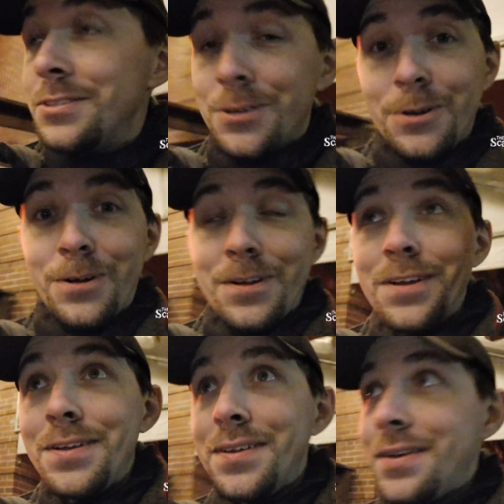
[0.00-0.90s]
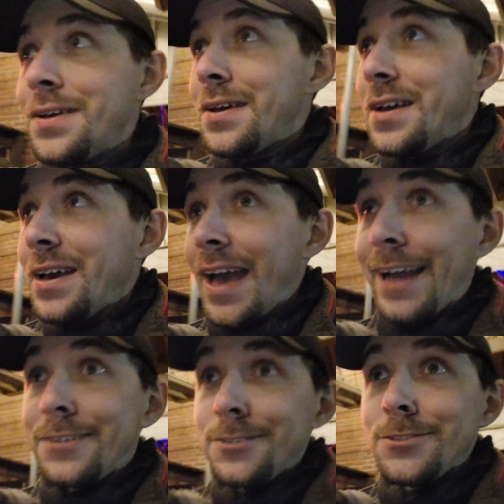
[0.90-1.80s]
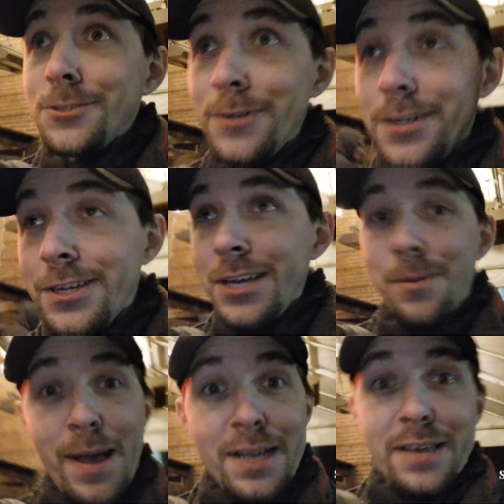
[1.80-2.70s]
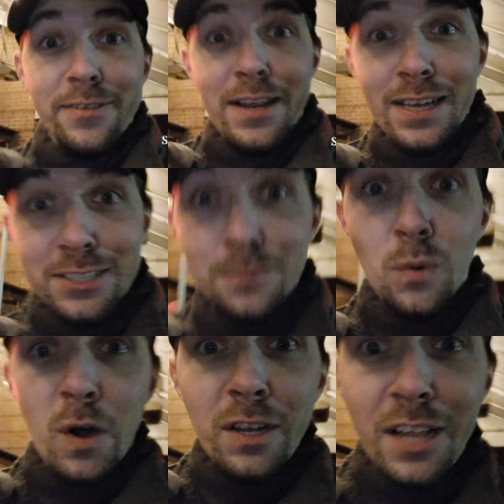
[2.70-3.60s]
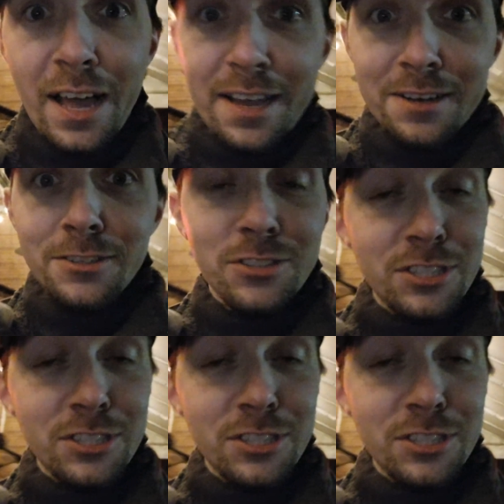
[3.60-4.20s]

So actors are real good about giving like some one-liners,